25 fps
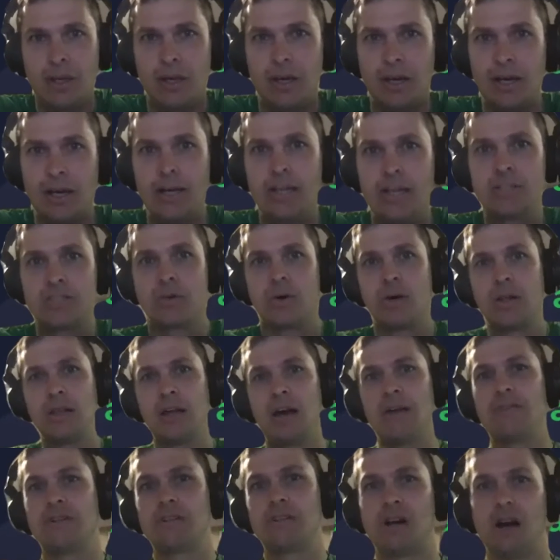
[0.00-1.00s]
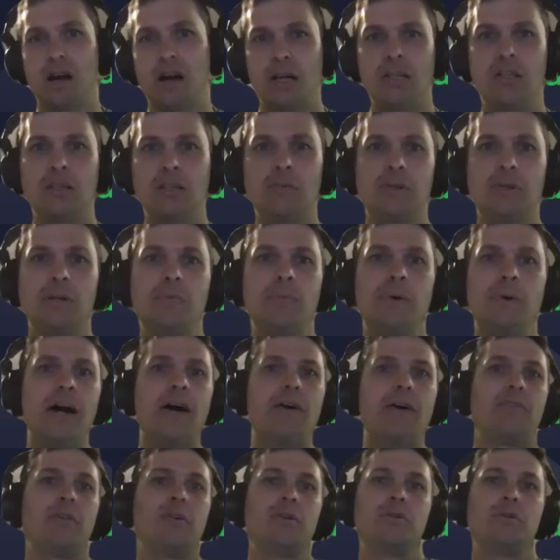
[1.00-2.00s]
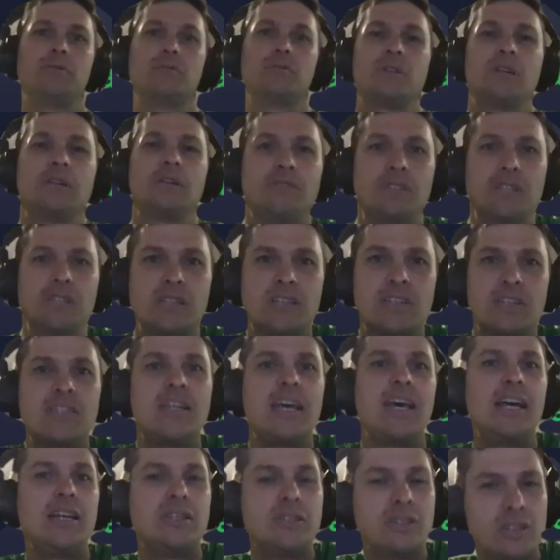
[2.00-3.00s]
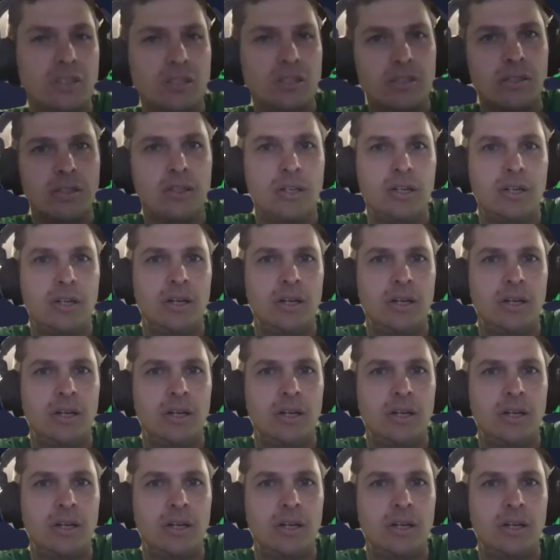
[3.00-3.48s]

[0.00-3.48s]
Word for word: Uh, and so I'd love to talk a little bit about those different stages